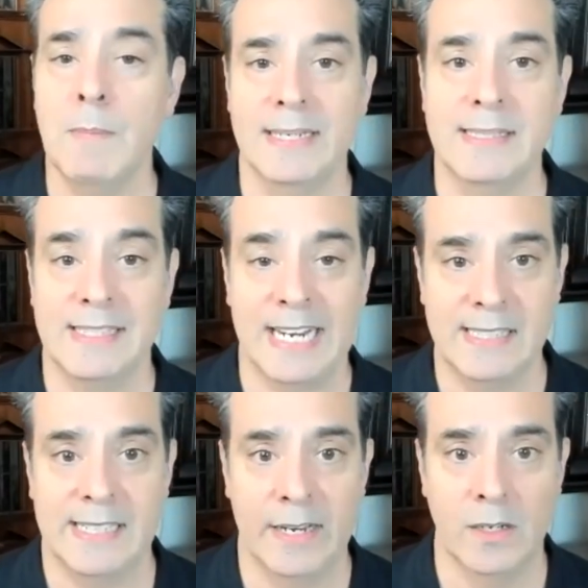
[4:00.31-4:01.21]
of my
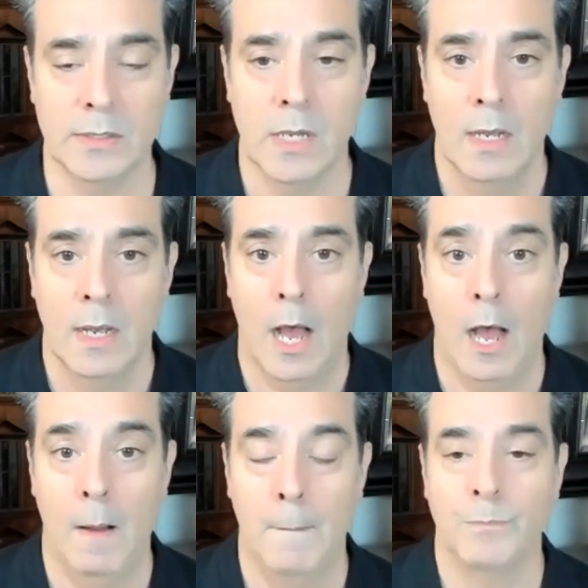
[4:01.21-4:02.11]
estate sales
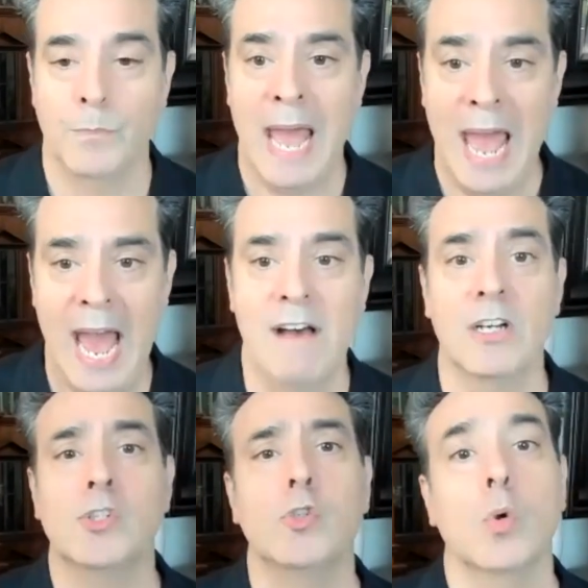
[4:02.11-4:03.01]
um, have
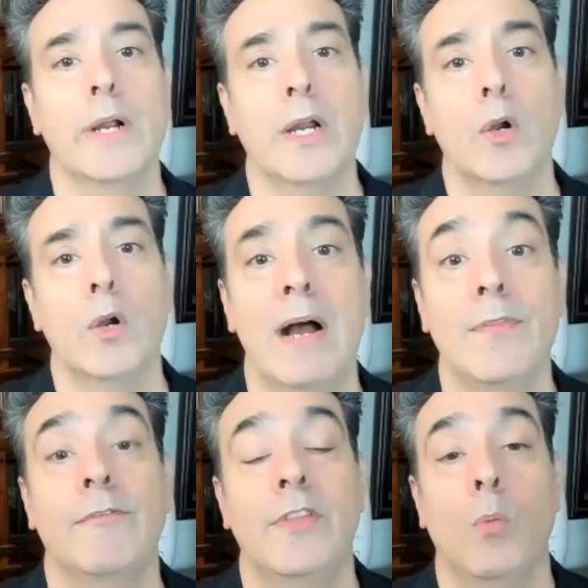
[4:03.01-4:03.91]
a story
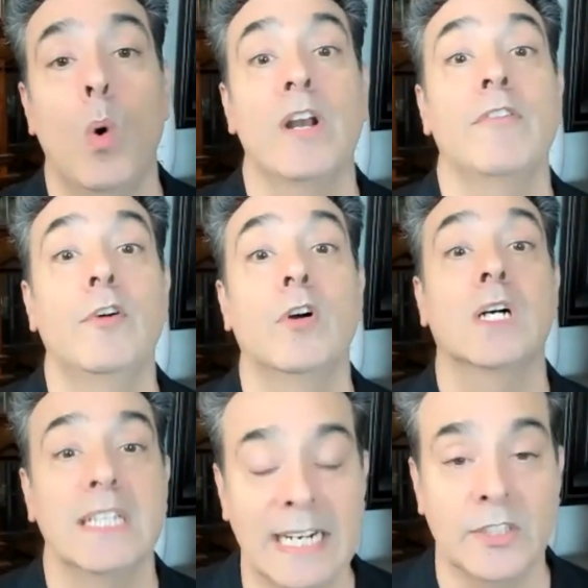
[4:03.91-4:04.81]
around the, the wonderful
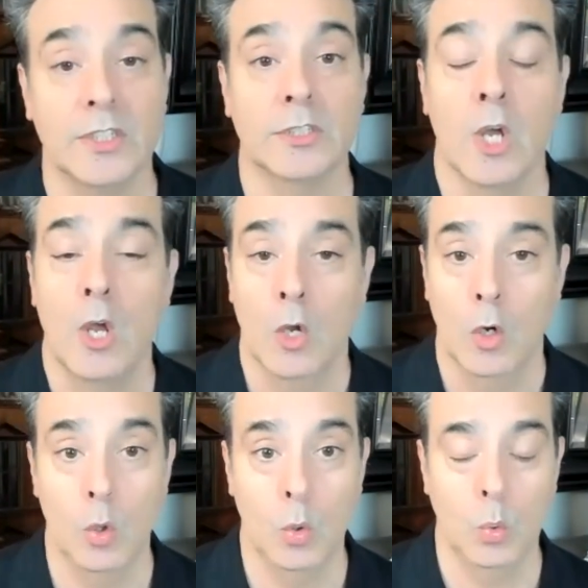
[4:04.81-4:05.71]
collectors
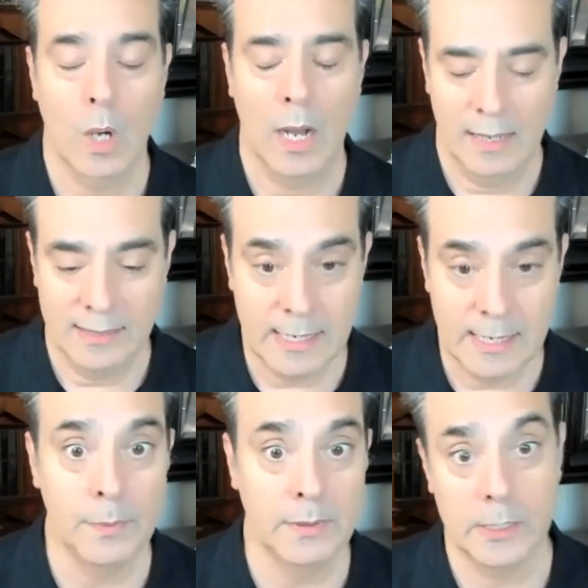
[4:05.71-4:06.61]
who uh,
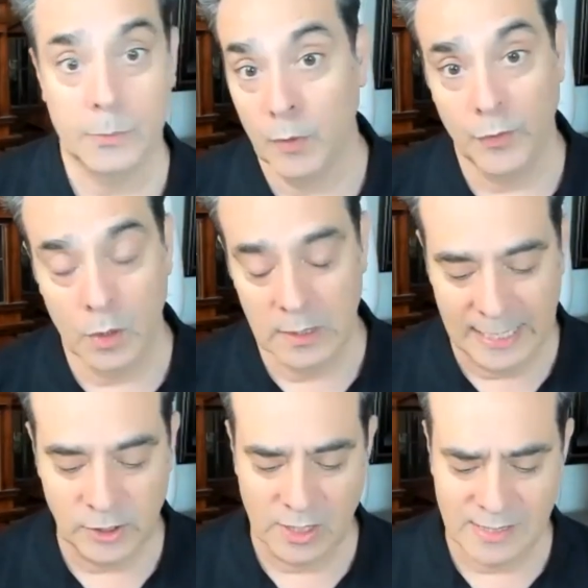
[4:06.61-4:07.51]
assemble these beautiful
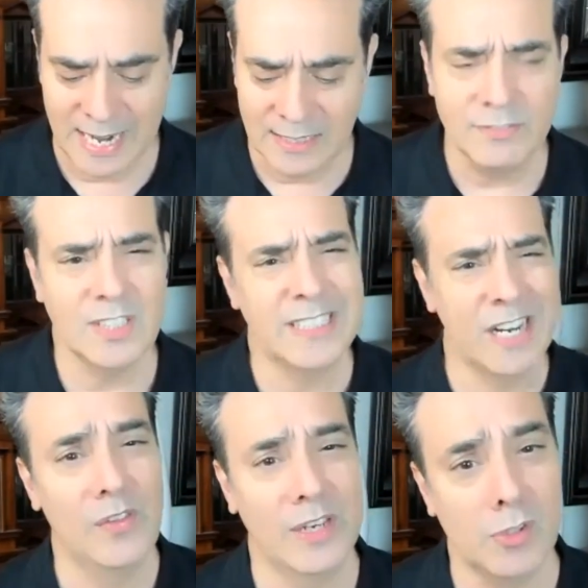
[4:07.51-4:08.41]
collections. And I love to
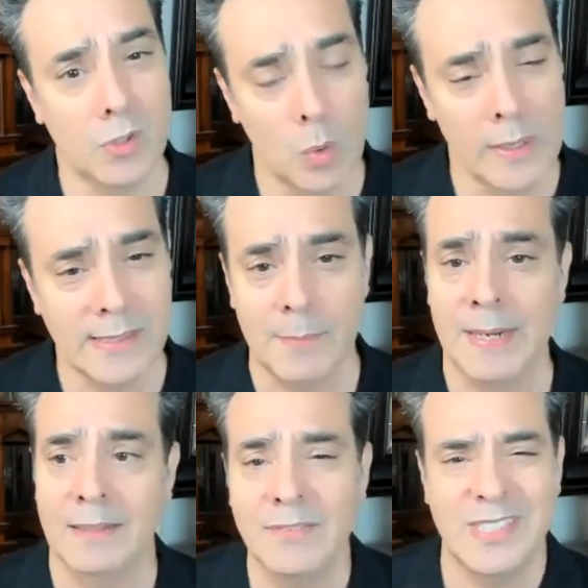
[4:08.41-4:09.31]
tell their stories. I mean,
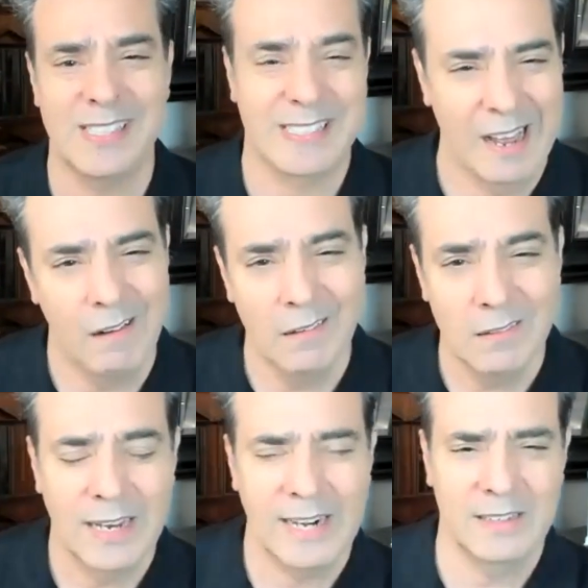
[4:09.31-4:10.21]
I love to
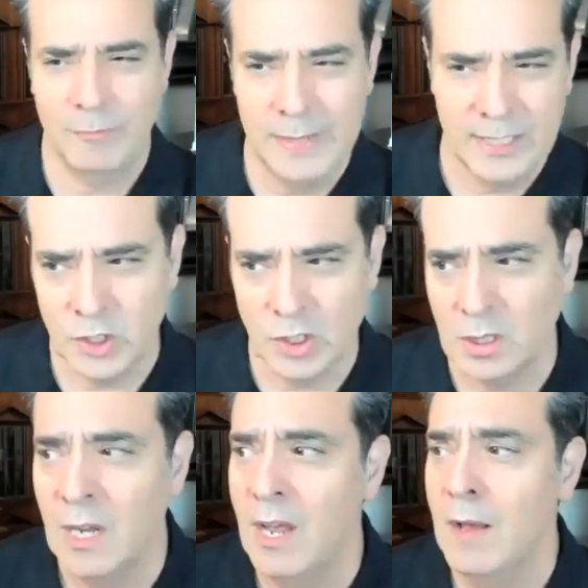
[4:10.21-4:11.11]
sell and I love
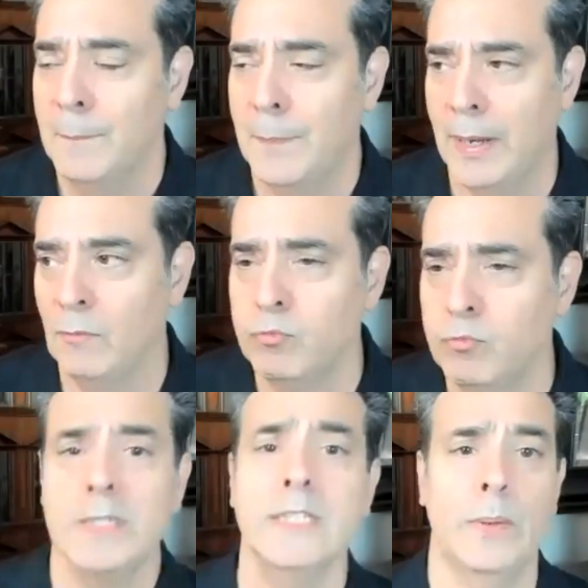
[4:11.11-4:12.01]
miniatures, but
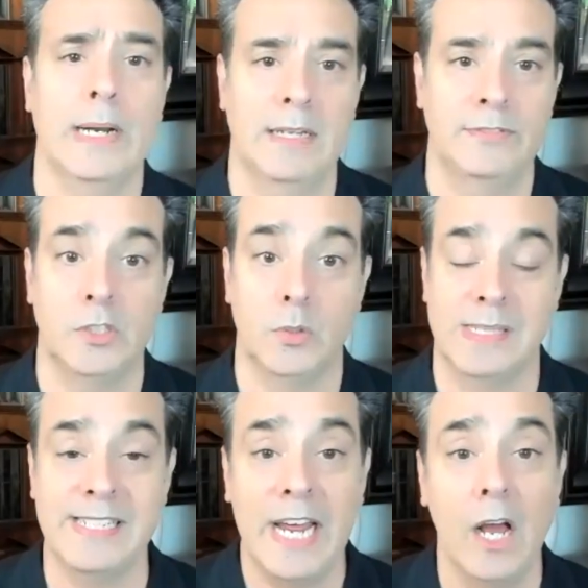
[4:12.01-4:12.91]
really what I love to do
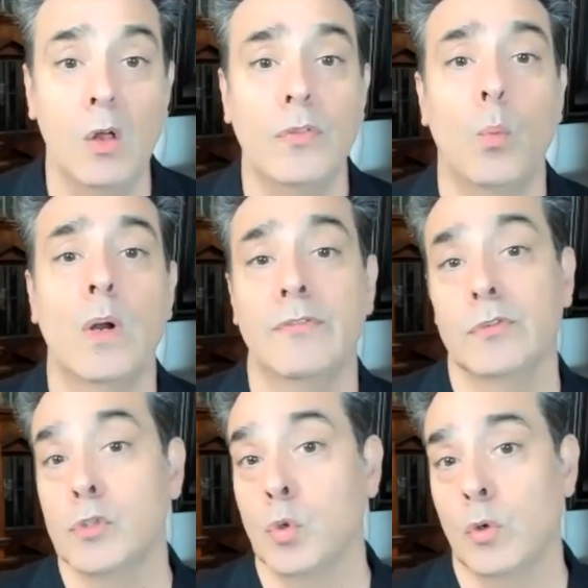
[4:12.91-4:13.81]
is tell the wonderful
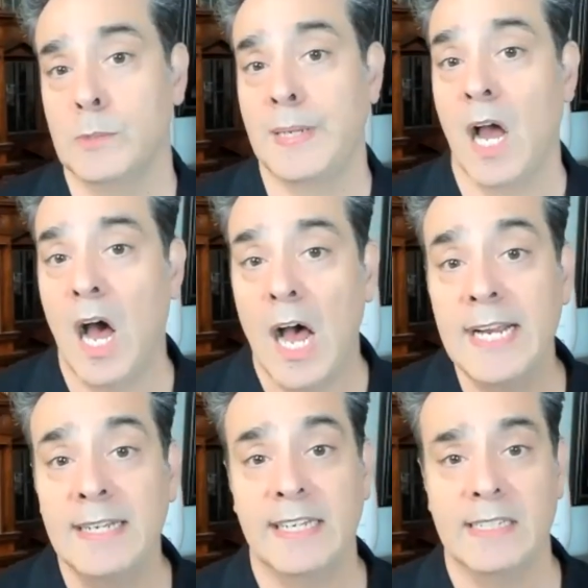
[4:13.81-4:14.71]
stories
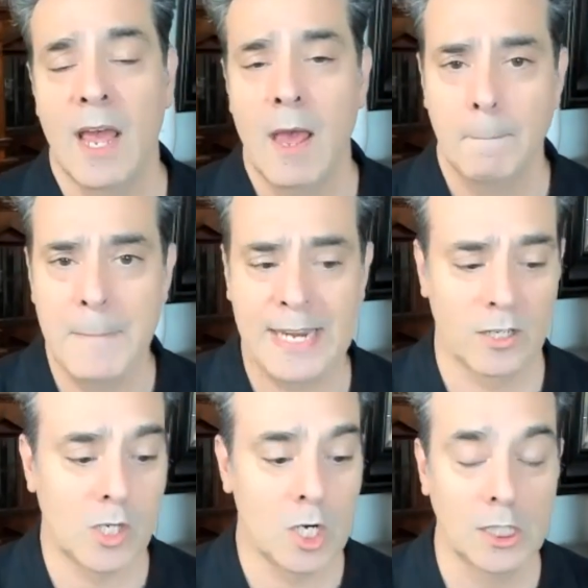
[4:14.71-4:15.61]
behind these
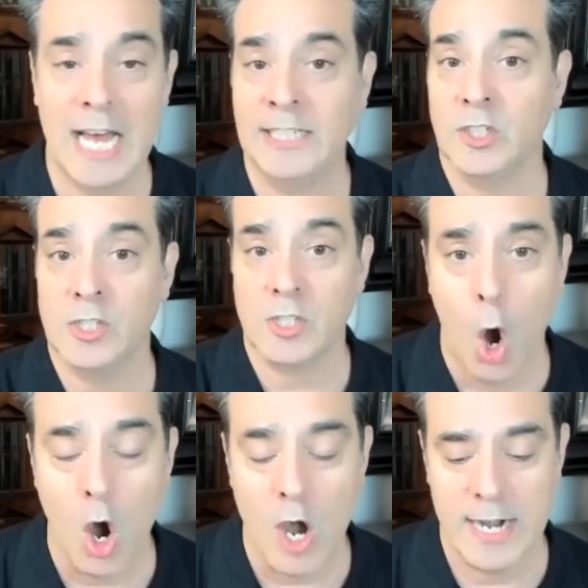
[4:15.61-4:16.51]
makers, collectors,
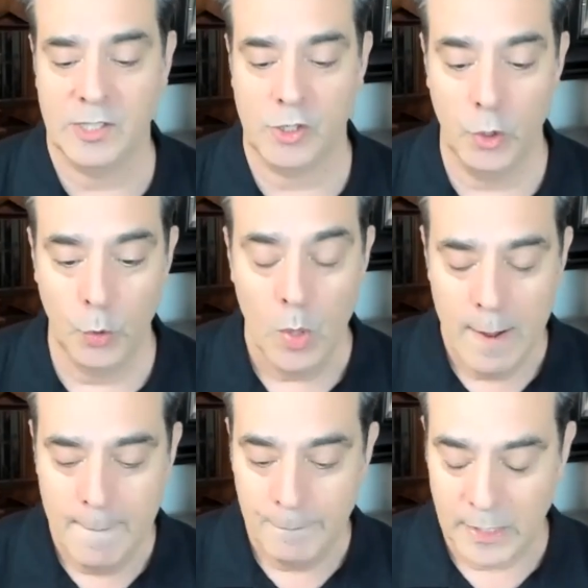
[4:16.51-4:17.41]
artists who,
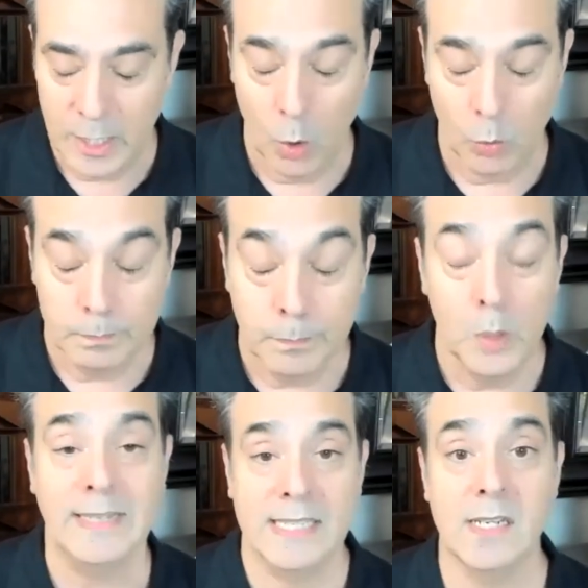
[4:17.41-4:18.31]
you know,
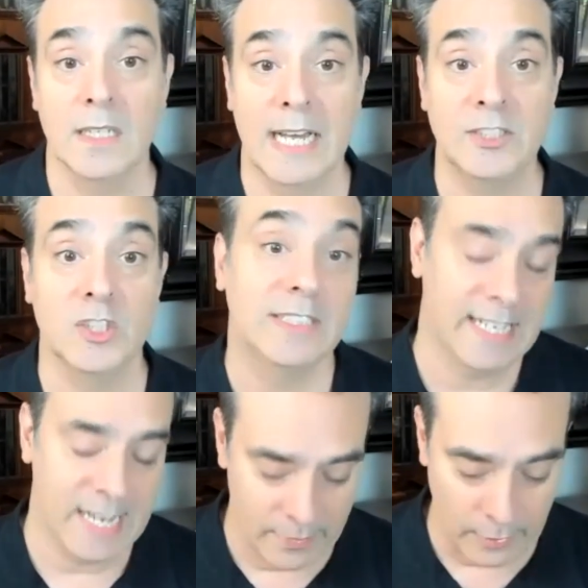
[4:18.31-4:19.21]
put this collection
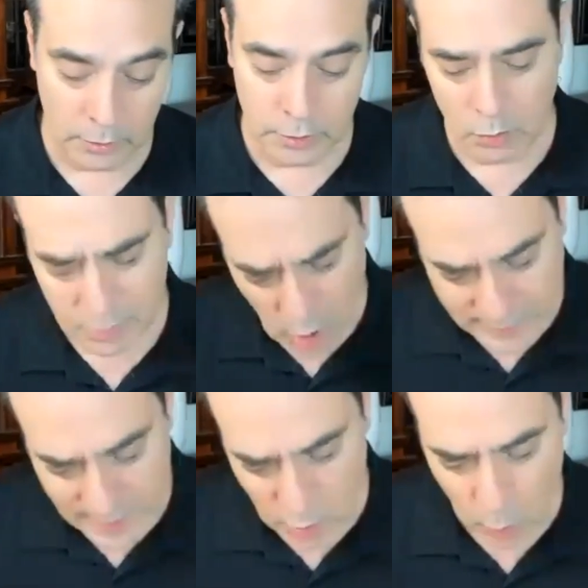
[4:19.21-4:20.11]
together. So
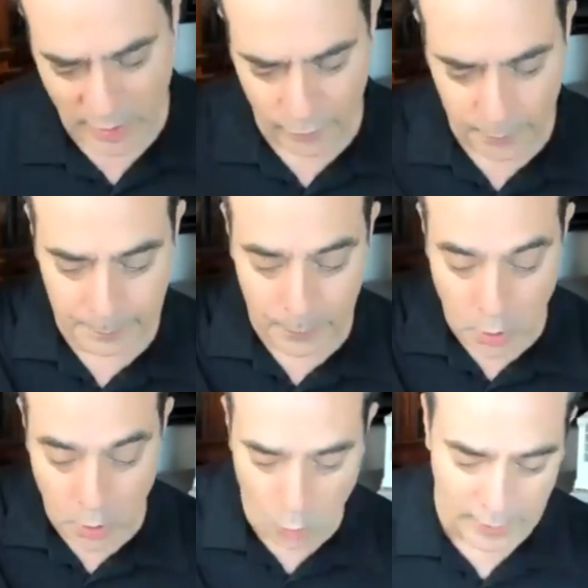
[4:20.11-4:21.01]
Sawtells are wonderful people.
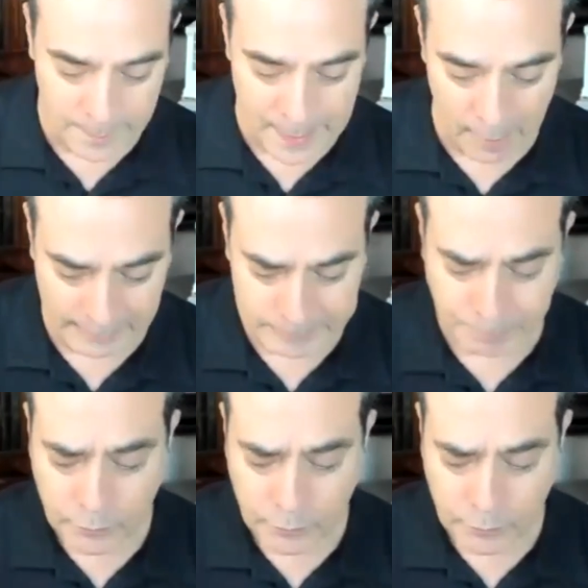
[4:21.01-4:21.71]
Go read about it.